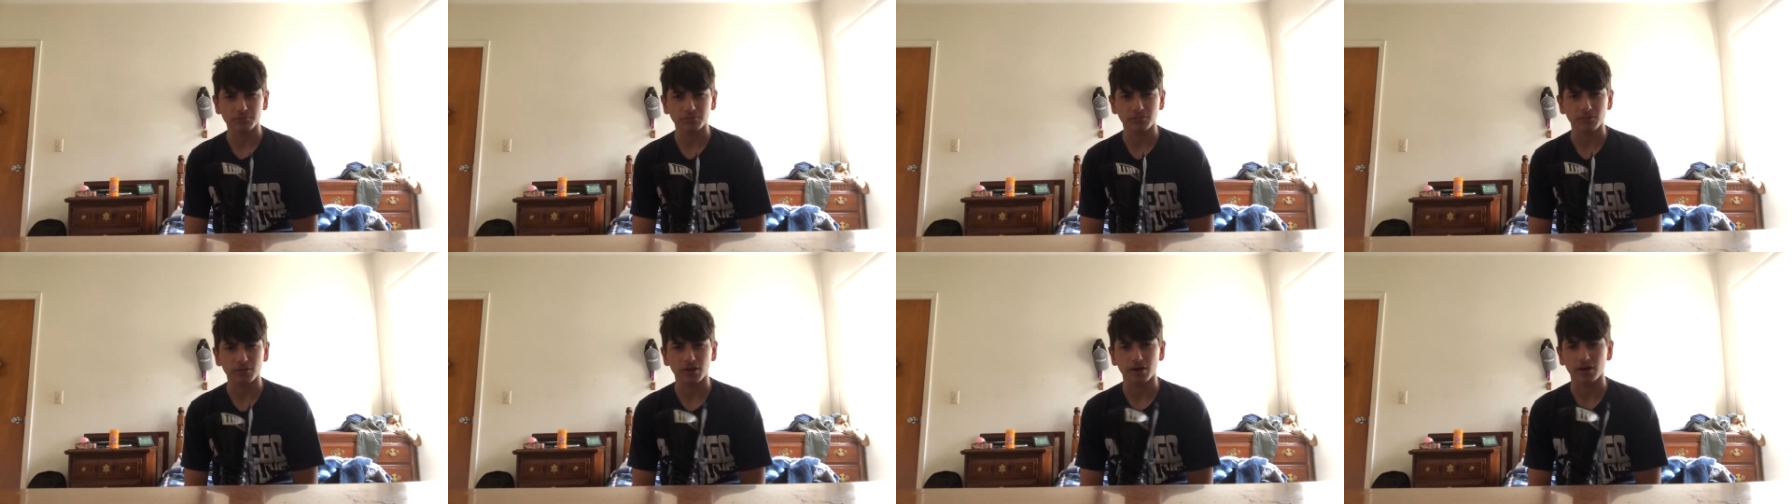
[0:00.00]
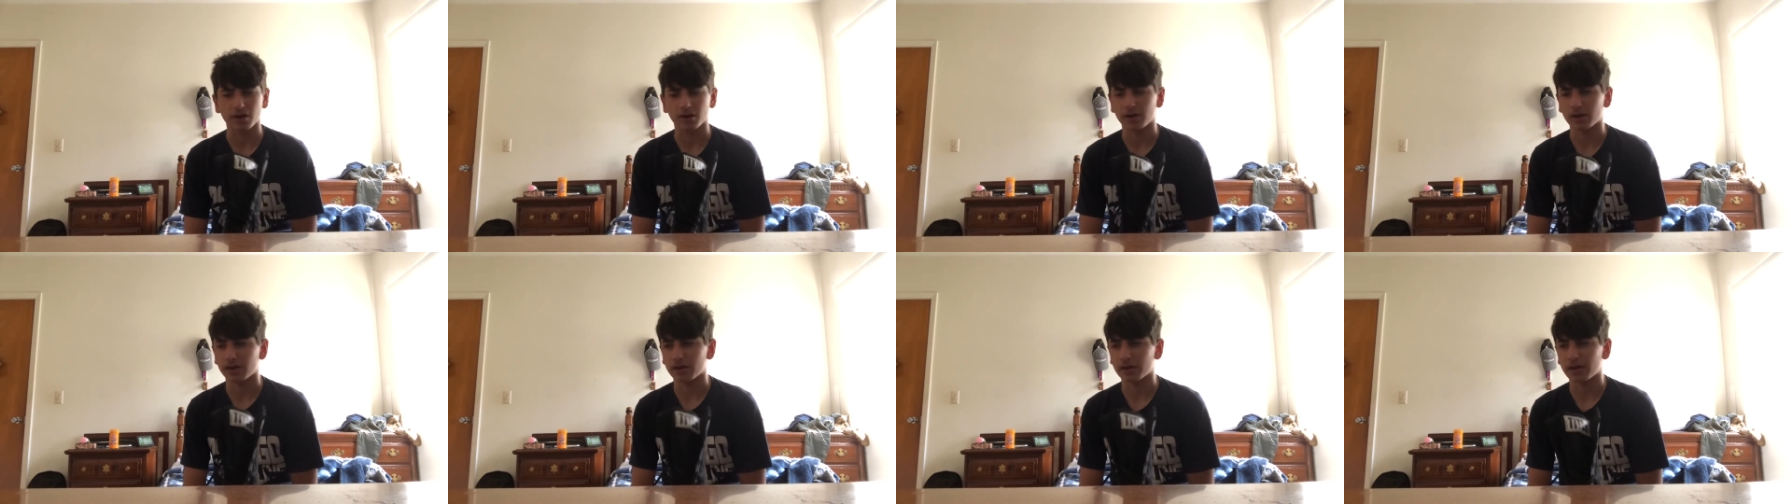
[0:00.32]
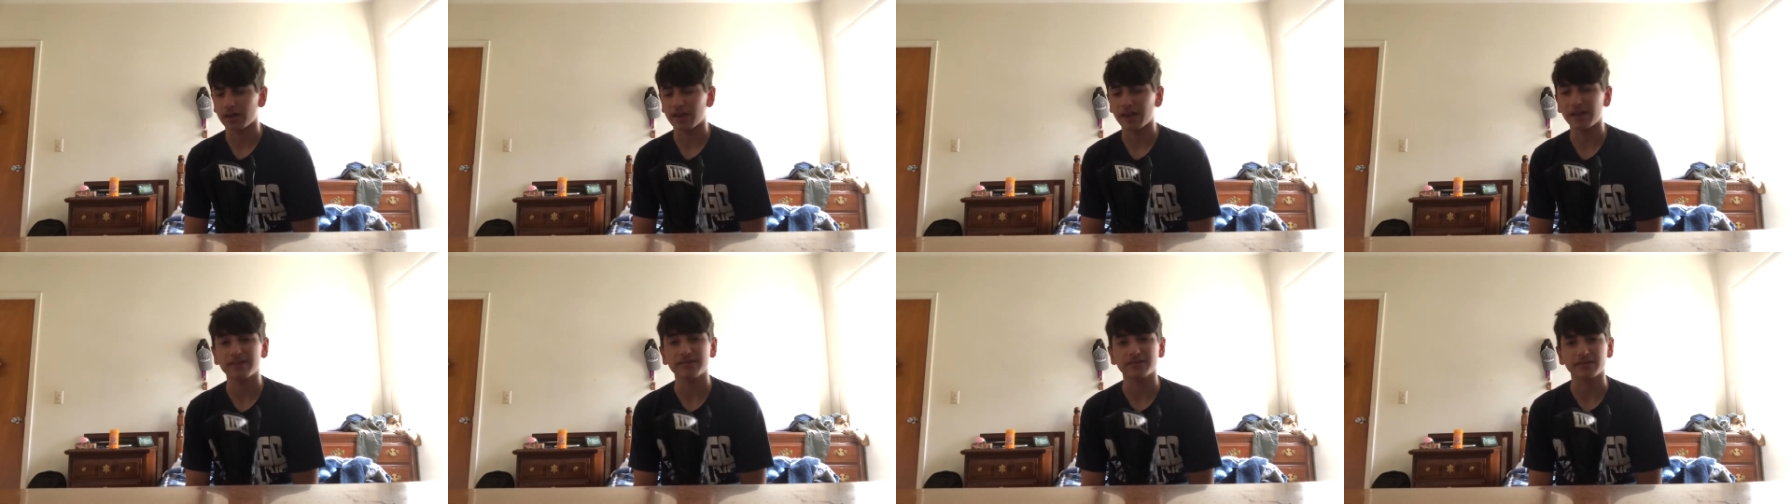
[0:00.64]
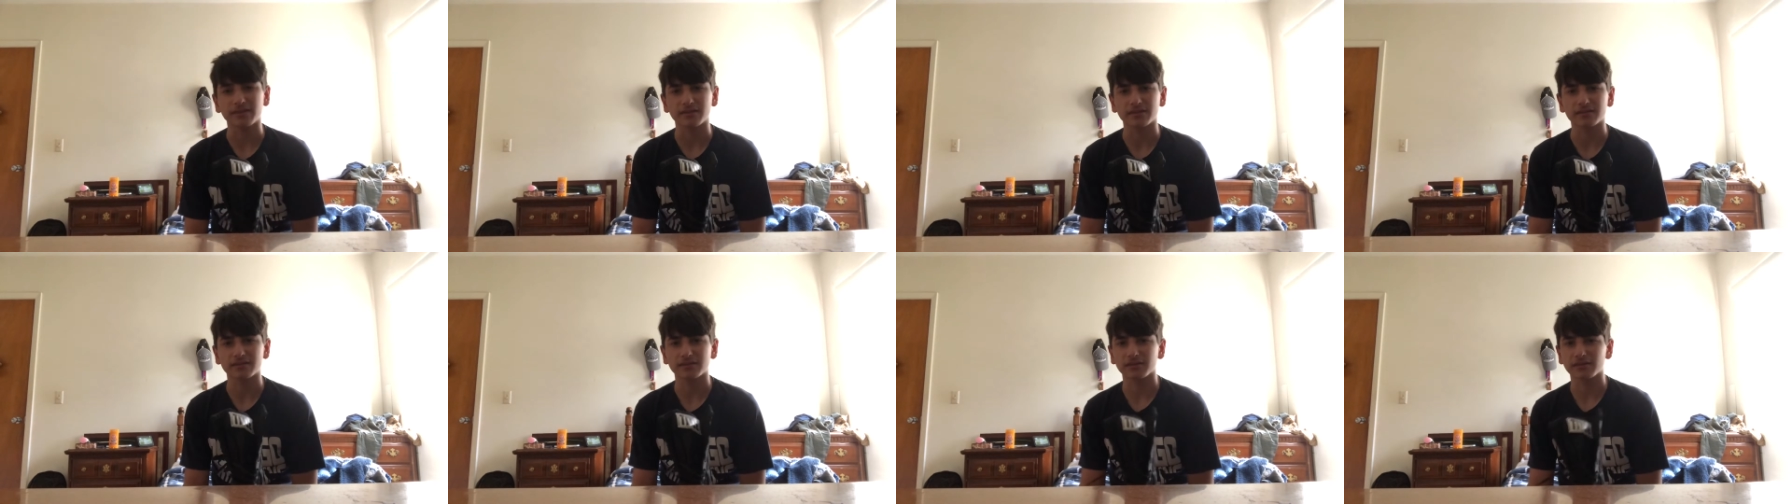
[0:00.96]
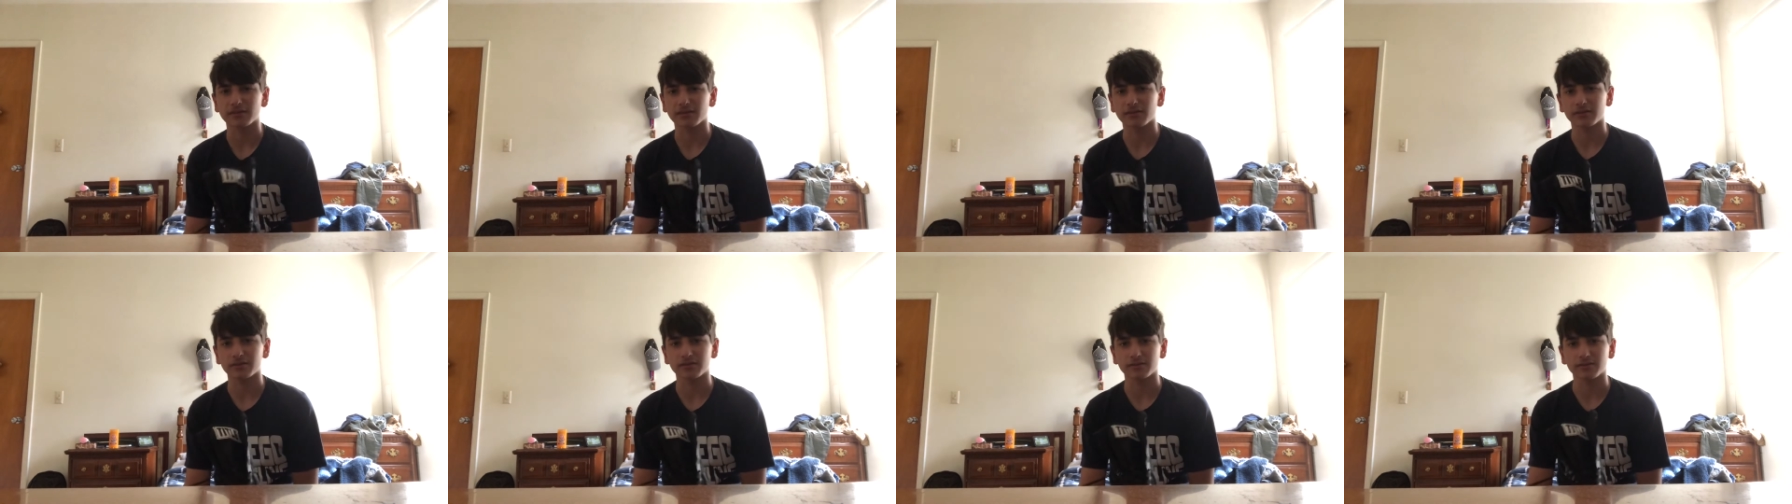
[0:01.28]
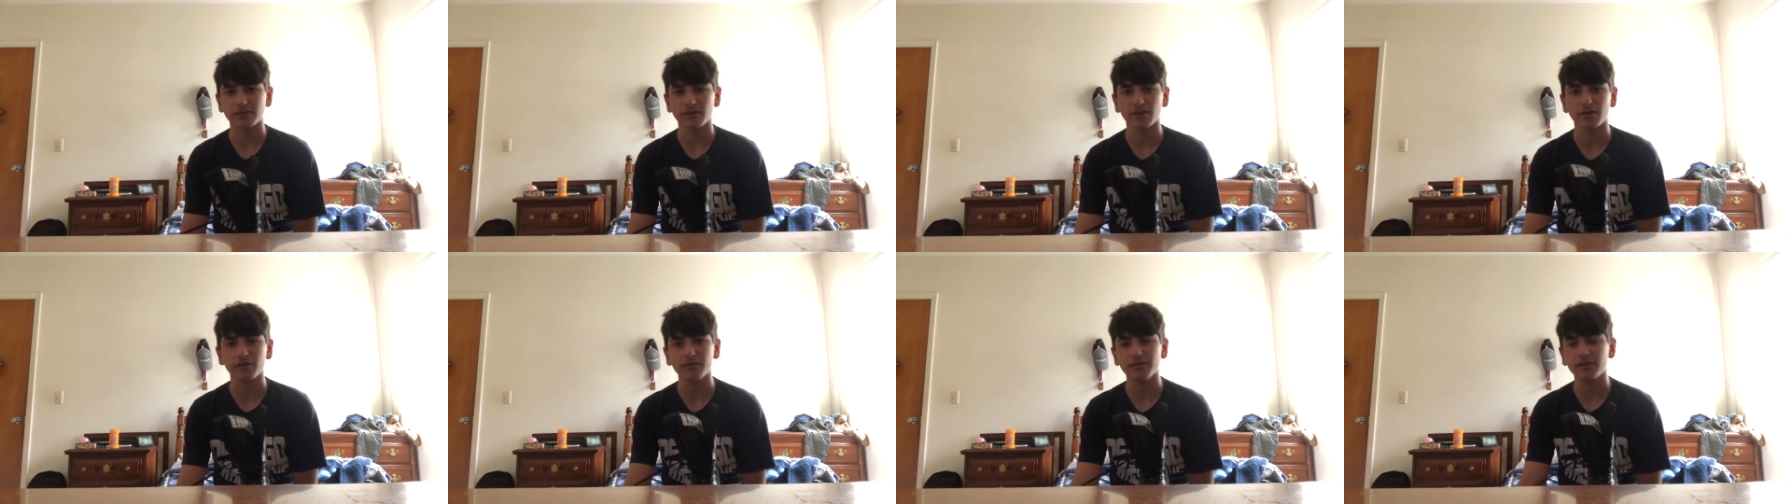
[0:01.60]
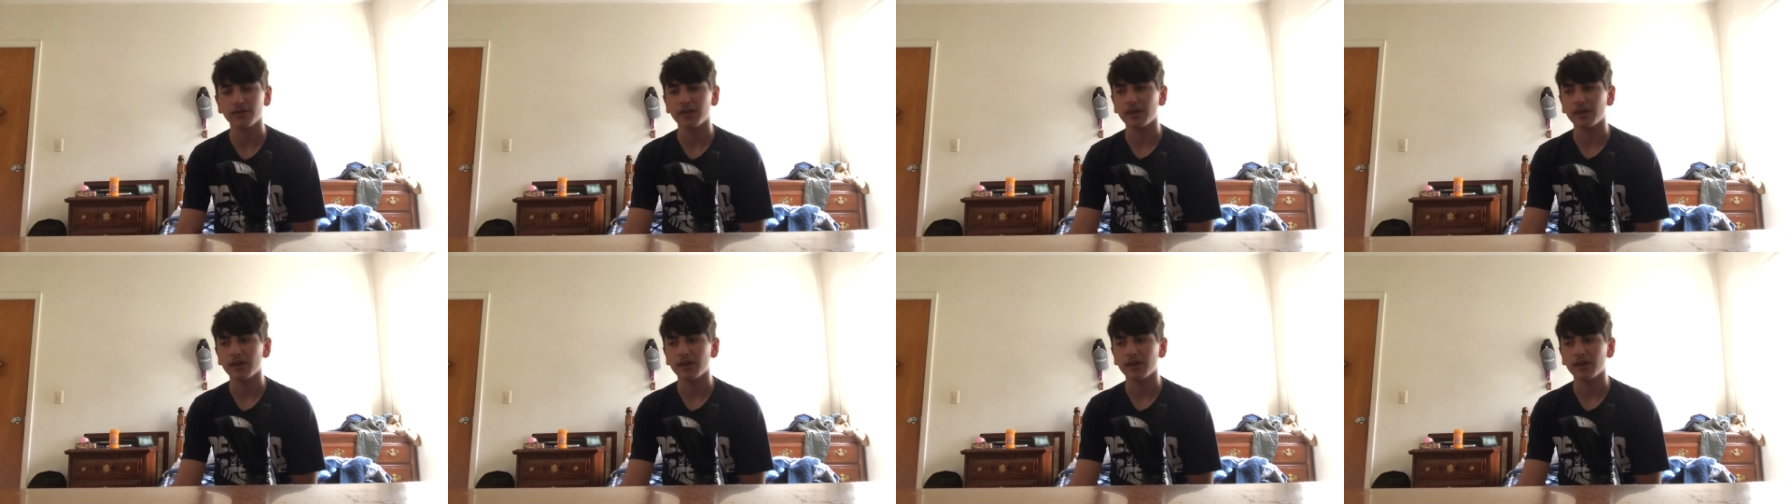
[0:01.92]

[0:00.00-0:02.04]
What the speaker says: Asics and stuff,